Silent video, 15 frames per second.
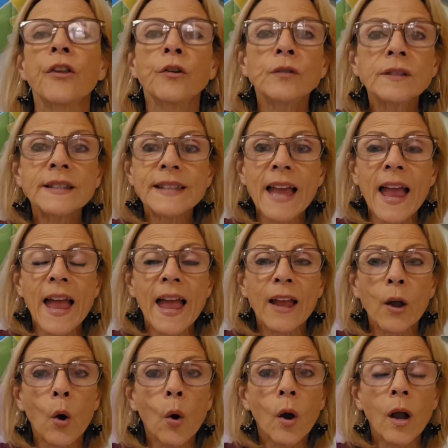
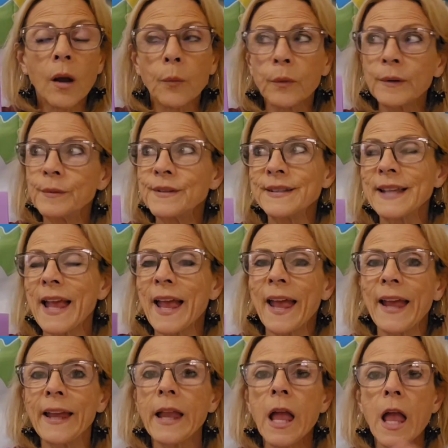Thursday, or we would
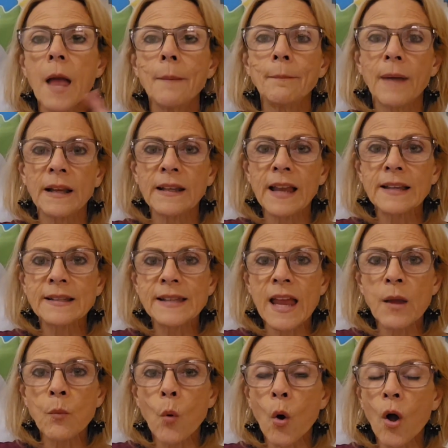say Monday's
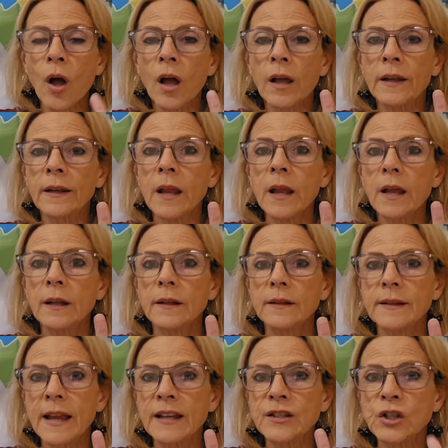day one,
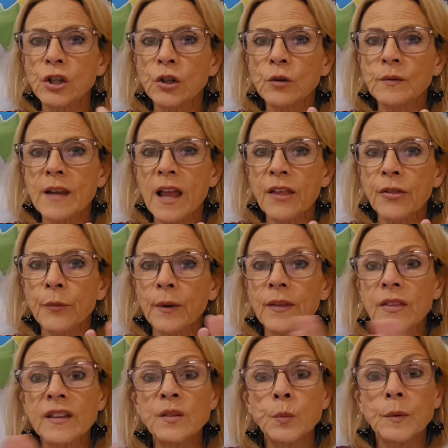day two, day
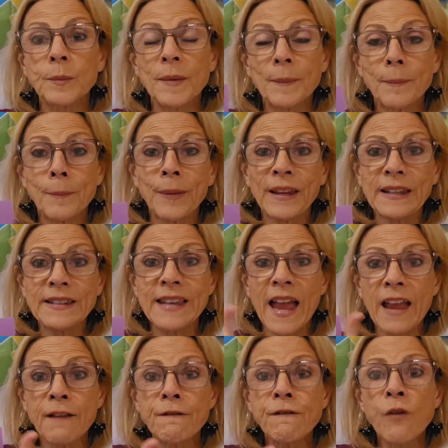three. This would be
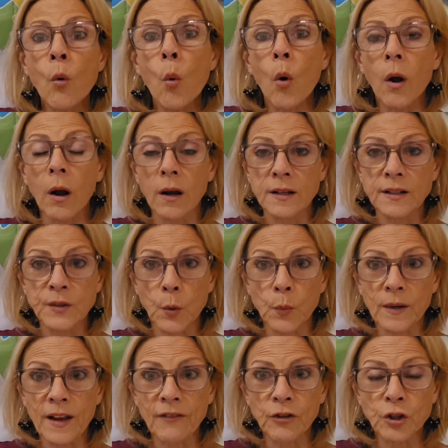day four. So
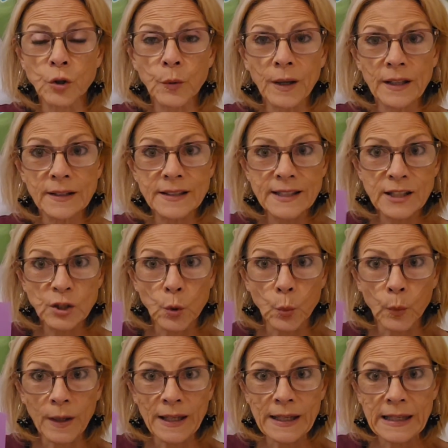whenever you can
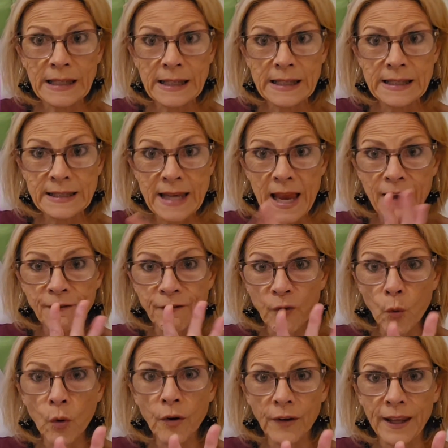squeeze day
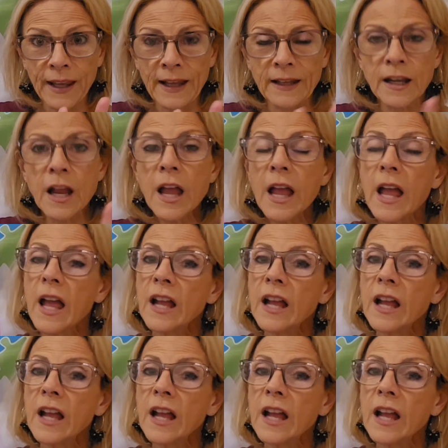four in,